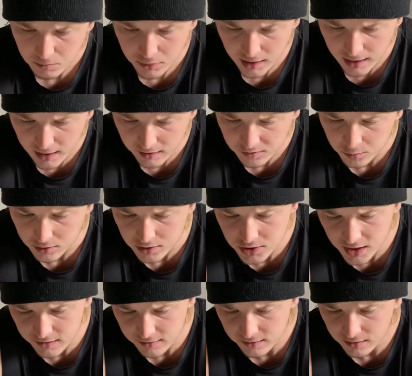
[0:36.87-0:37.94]
but as with
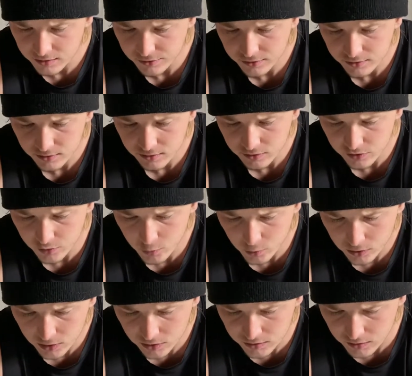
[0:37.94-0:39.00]
chestnuts,
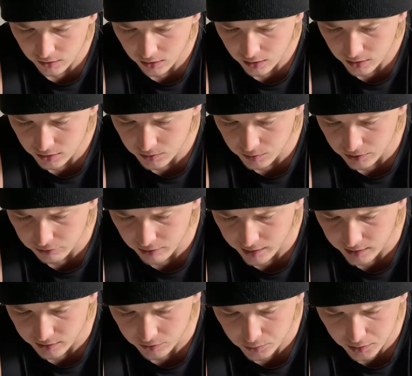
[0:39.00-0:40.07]
squirrels are to be
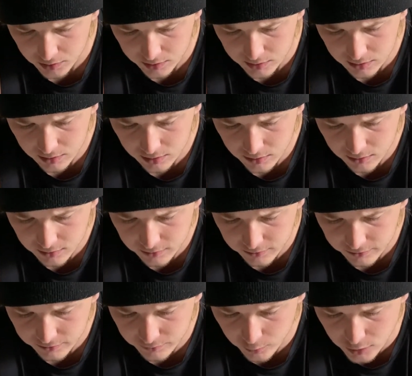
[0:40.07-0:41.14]
reckoned with.
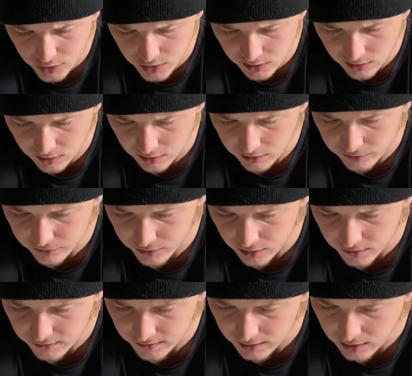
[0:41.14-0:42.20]
Fortunately for
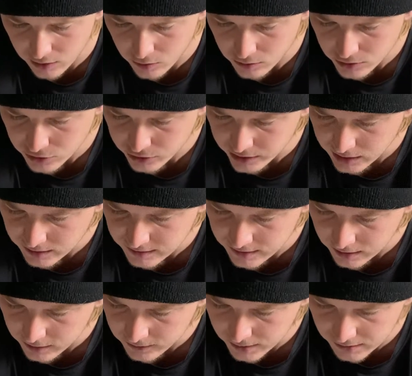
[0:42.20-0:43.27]
us, the oak tree
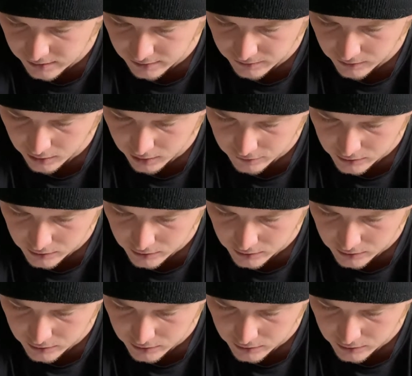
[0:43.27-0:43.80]
itself has evolved